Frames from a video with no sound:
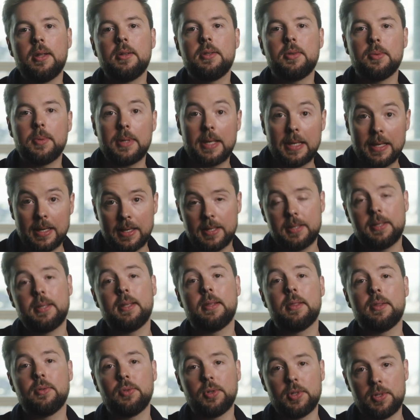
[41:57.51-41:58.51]
to
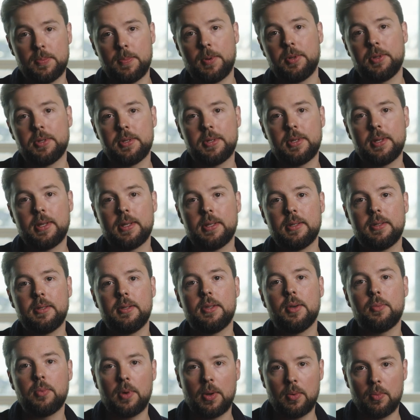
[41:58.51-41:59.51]
elicit the responses
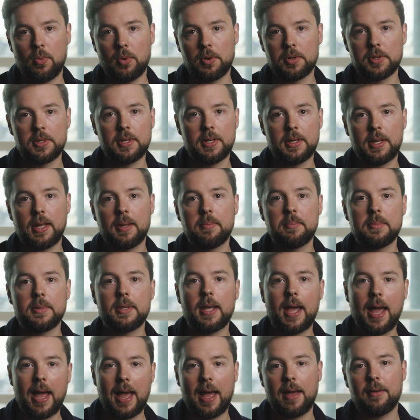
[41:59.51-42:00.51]
that we wanted him
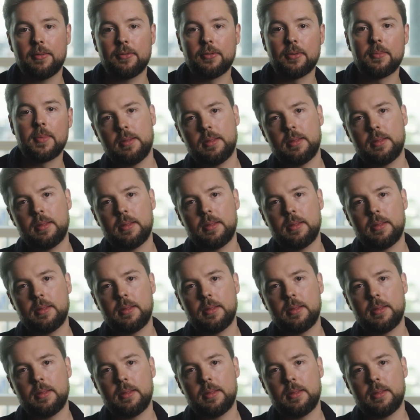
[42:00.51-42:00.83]
to have.